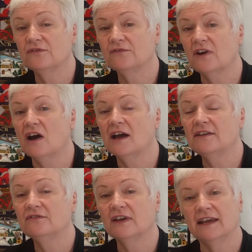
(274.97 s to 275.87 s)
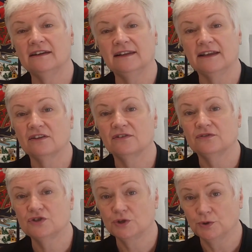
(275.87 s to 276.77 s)
5 and a length
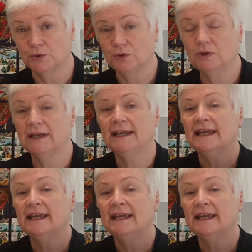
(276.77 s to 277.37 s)
of 2,